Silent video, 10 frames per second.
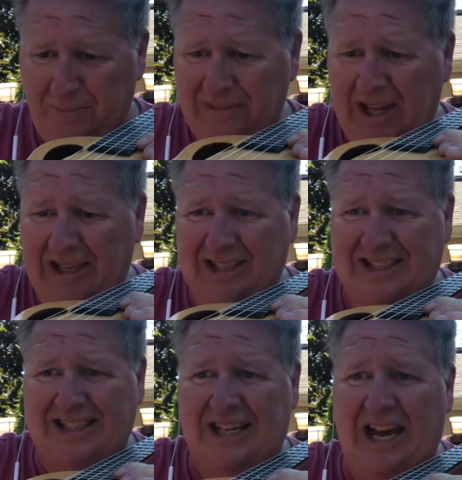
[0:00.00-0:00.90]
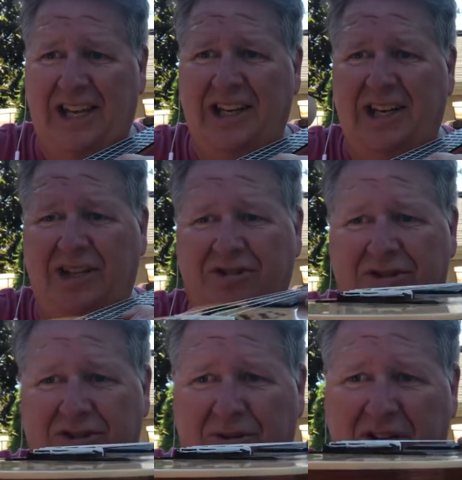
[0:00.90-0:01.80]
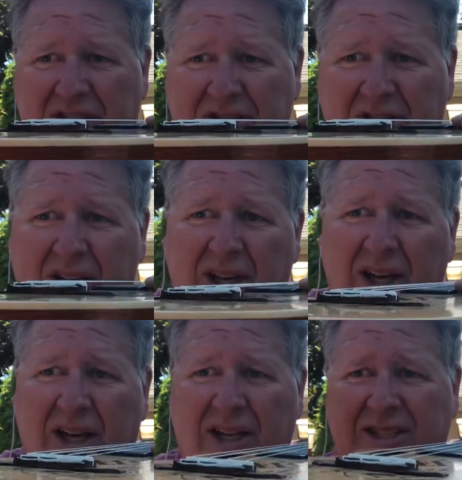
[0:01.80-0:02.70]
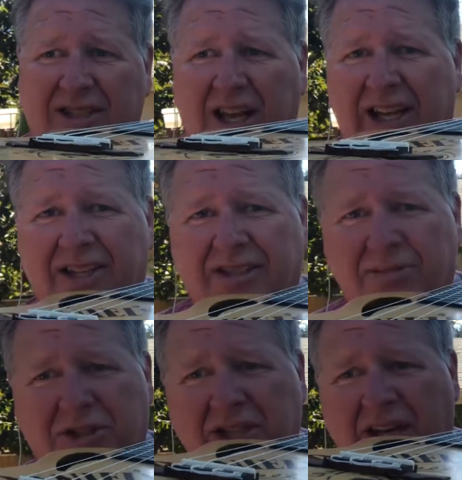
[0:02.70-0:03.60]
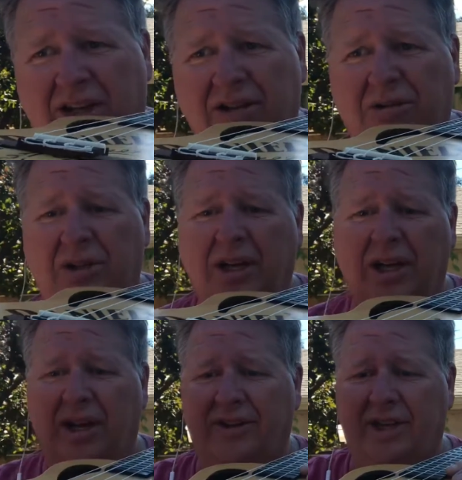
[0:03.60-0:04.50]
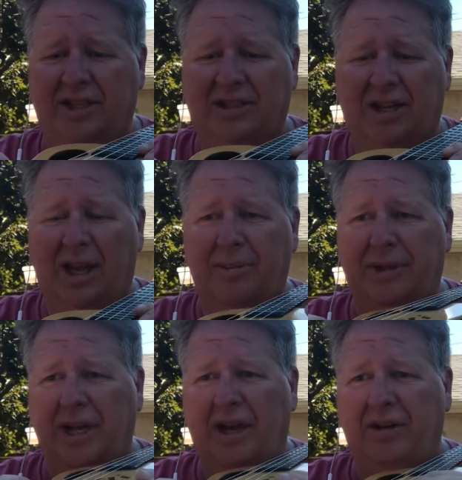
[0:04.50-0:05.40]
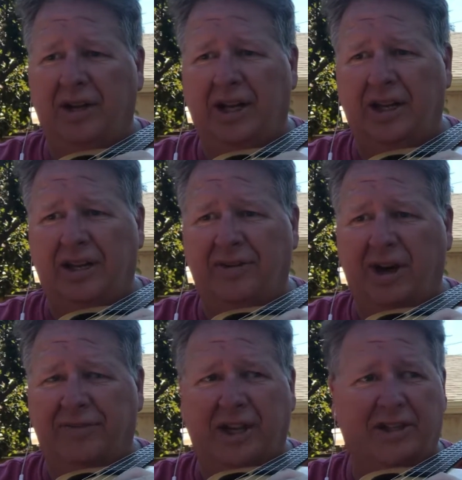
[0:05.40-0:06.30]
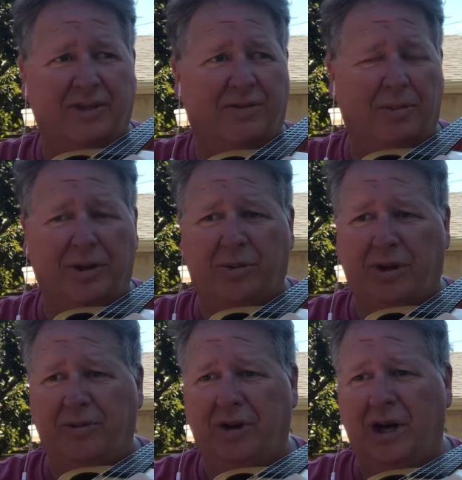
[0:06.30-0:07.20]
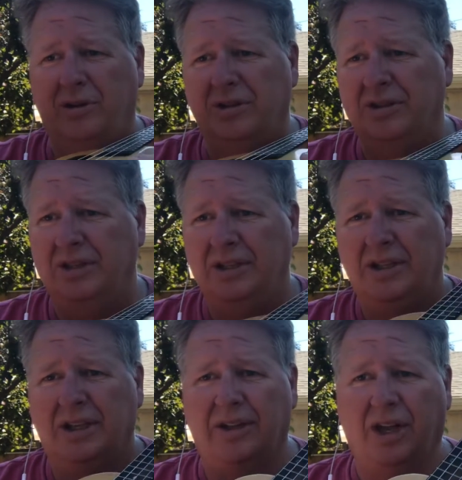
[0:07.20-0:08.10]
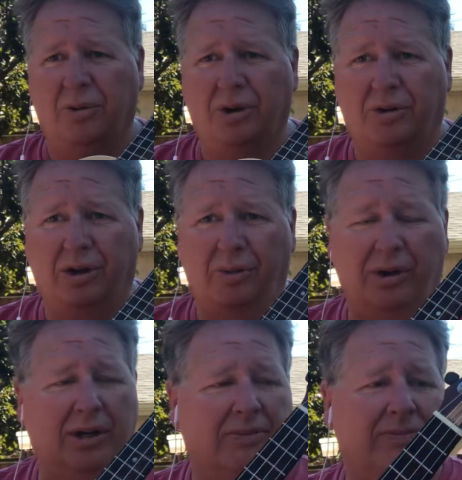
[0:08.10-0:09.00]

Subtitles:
and slide in. I use a syringe, and I slide in some CA glue, and then I just clamp it down, and I leave it off tension for about 24 hours, and that'll work really well.